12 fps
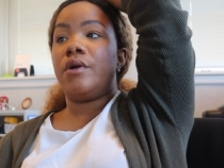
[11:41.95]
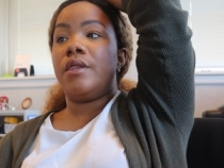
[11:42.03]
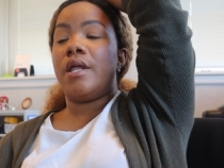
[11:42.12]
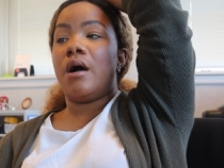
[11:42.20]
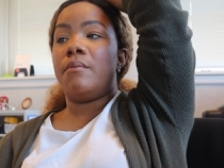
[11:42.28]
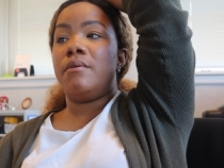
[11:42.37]
and
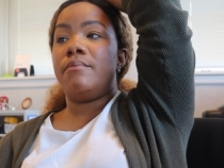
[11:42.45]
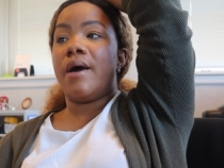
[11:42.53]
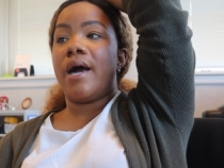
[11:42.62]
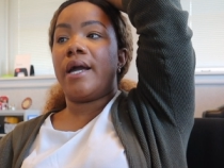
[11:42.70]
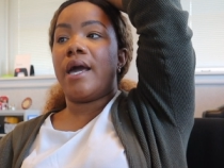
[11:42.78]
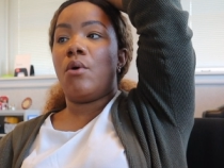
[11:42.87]
then I'll be
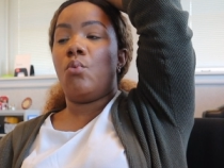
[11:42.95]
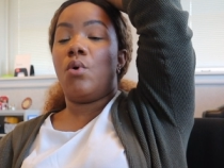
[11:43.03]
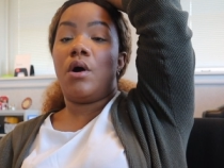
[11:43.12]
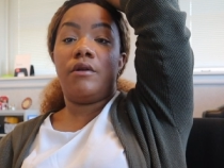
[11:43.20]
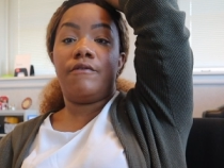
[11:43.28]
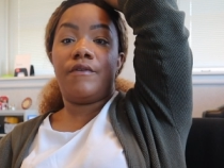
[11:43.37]
back at
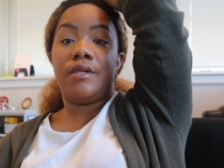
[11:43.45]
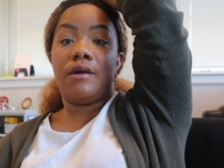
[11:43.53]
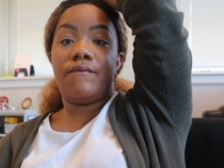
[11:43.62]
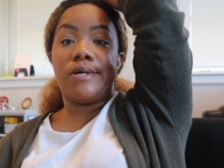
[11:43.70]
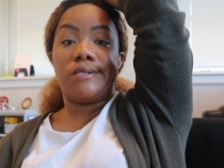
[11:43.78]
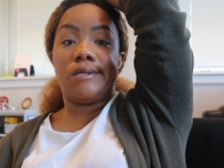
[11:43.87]
one for the
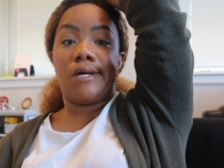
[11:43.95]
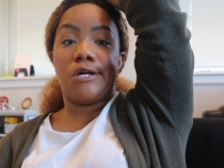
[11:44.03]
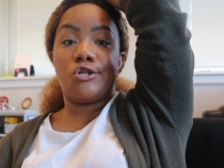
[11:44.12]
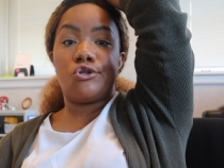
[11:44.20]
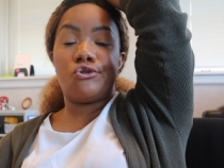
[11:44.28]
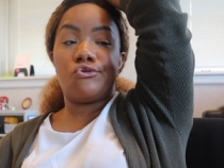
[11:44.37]

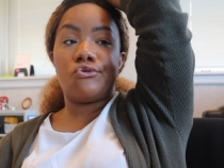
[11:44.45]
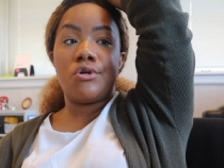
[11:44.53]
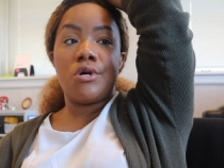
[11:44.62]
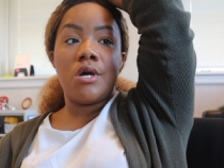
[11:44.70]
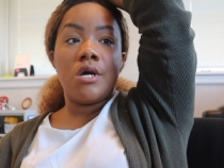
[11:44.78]
investigation.